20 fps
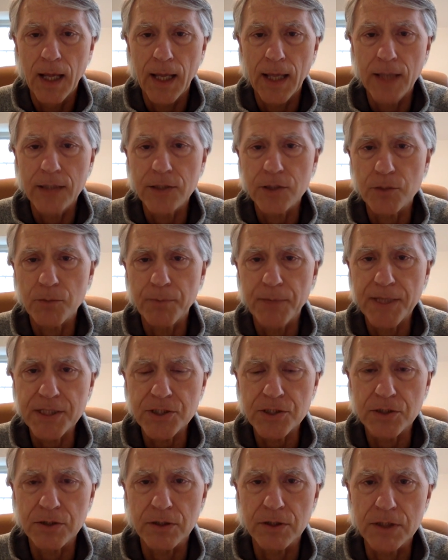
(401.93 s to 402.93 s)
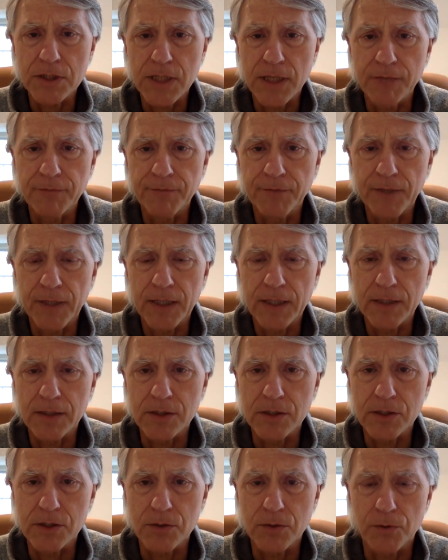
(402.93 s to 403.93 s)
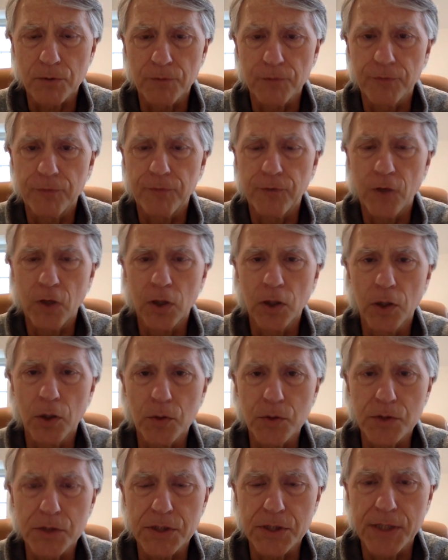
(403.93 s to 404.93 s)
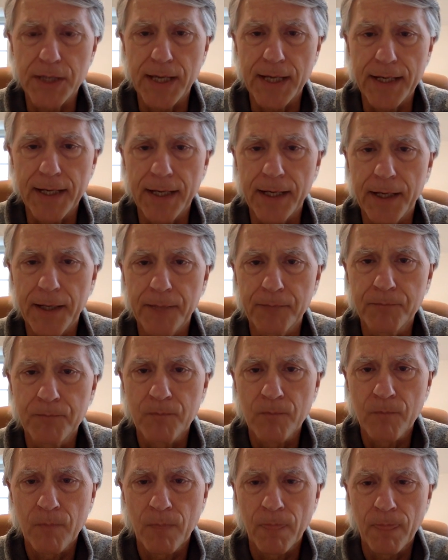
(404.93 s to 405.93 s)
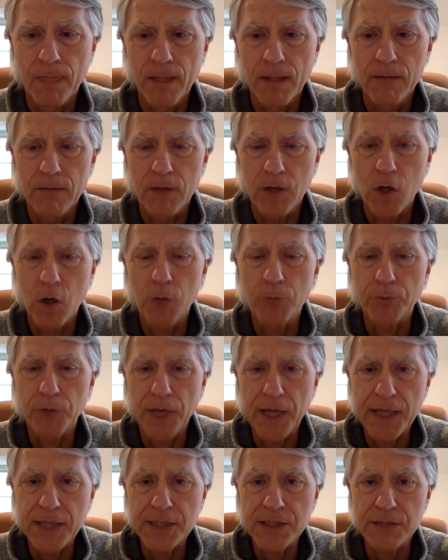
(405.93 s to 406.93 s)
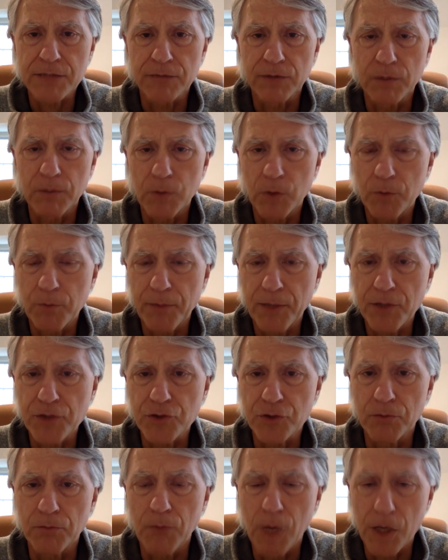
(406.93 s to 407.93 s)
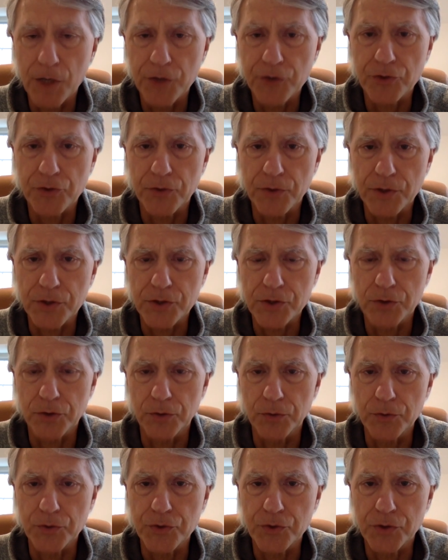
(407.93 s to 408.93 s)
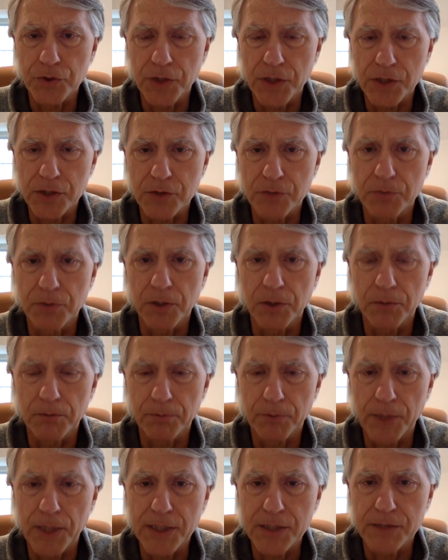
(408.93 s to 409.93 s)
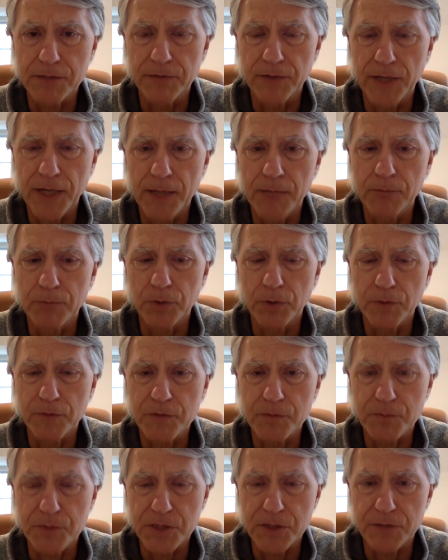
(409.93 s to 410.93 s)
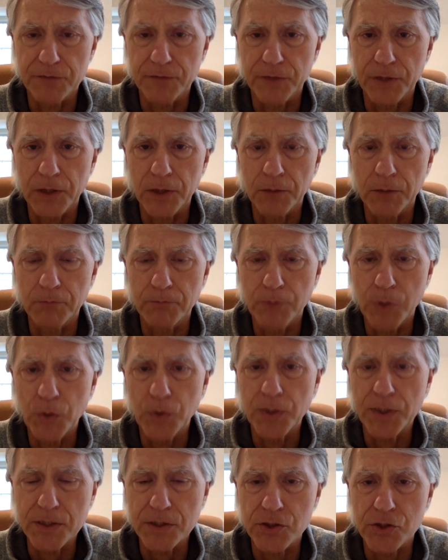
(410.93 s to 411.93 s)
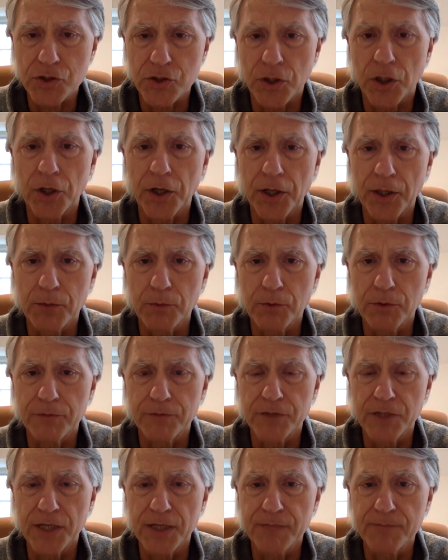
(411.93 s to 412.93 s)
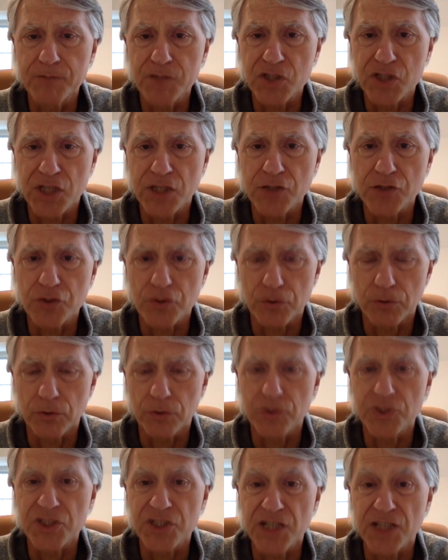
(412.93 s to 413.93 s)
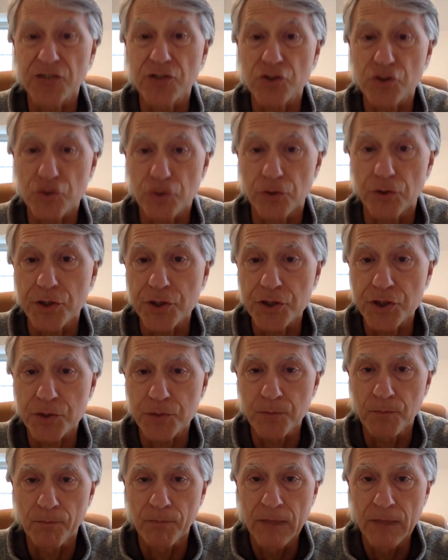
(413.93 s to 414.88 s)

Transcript: And so based on this, I think it sort of follows that a comprehensive remote patient monitoring solution needs to be comprised of a number of specific components, starting with the sensor or sensors.